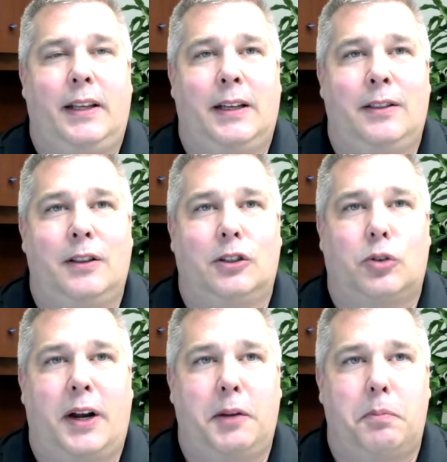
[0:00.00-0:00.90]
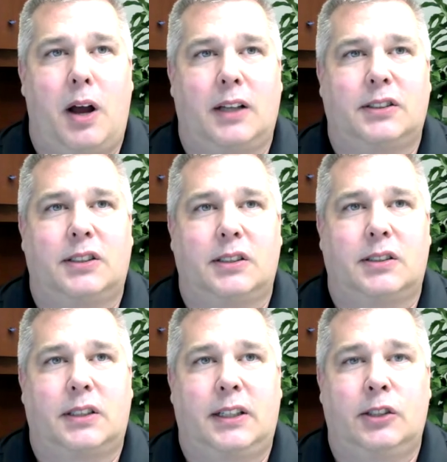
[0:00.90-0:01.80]
in the training
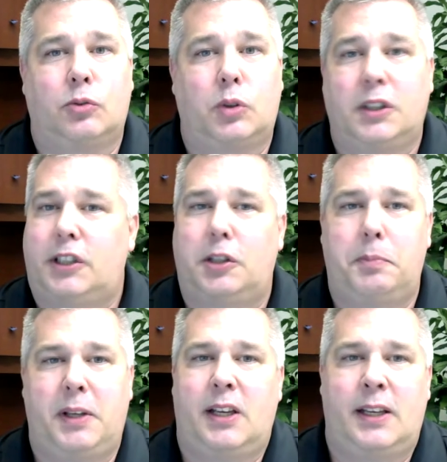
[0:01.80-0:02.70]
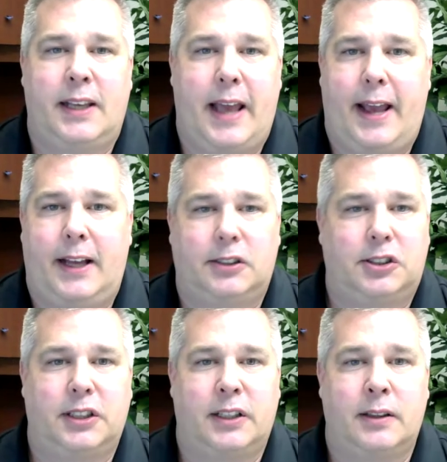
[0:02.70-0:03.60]
process is really to be
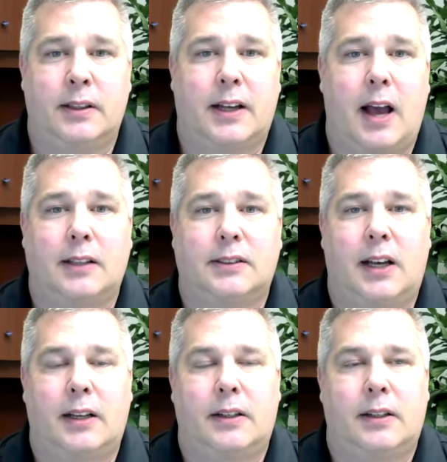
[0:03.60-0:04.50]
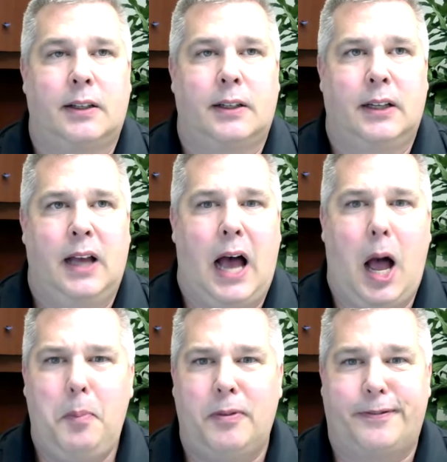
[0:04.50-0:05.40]
engaged in the content.
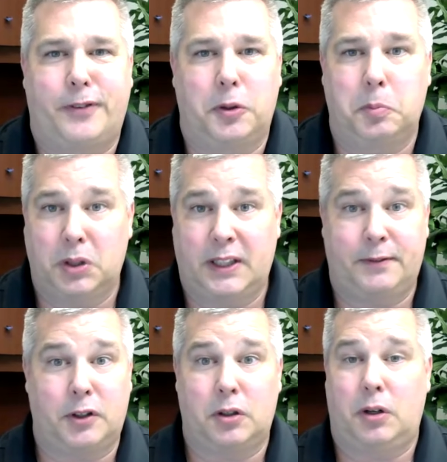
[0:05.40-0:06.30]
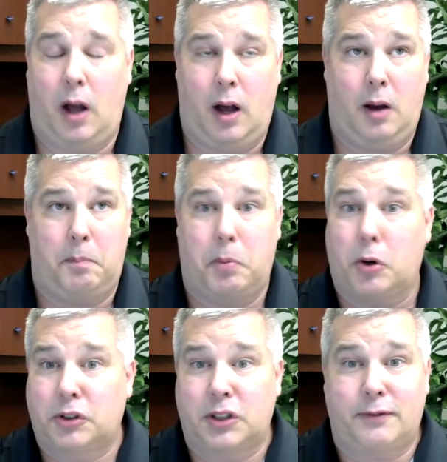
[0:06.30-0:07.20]
I'm a firm believer,
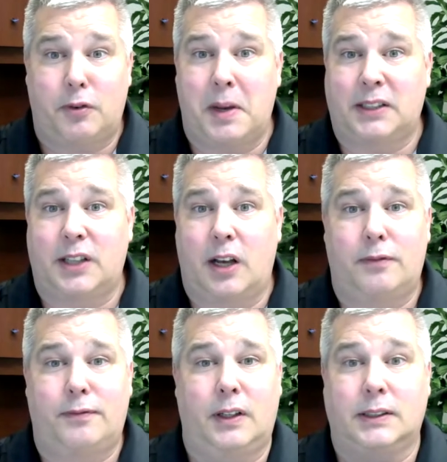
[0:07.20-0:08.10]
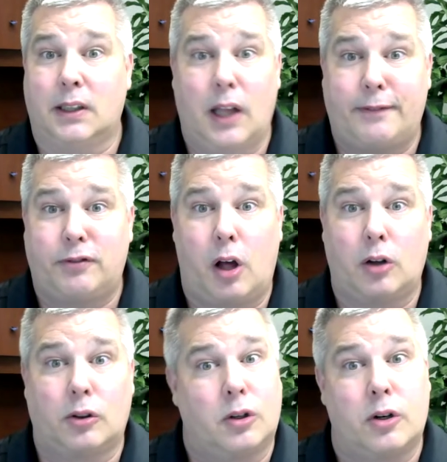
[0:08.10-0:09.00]
personally for myself as a lifelong
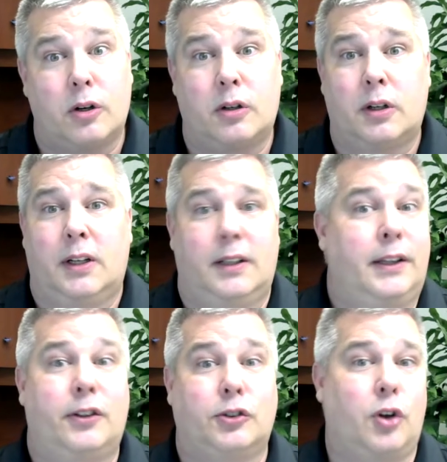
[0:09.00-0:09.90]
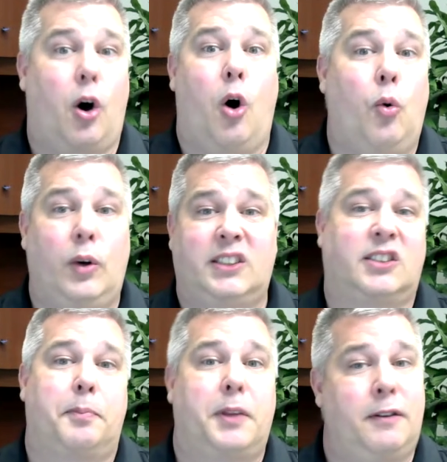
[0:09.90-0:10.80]
learner, there's always
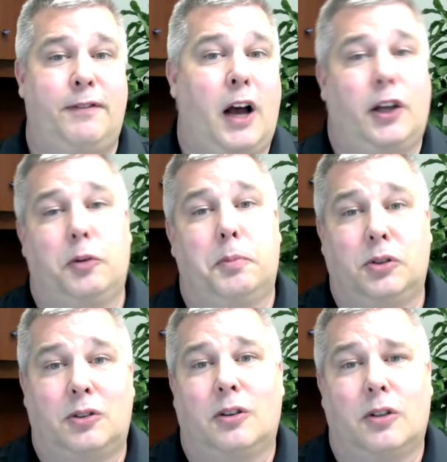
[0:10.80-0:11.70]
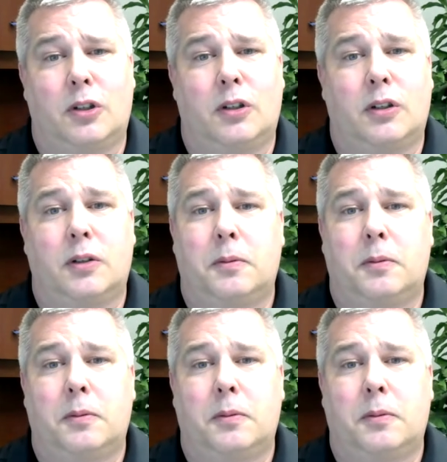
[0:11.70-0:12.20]
something valuable to learn.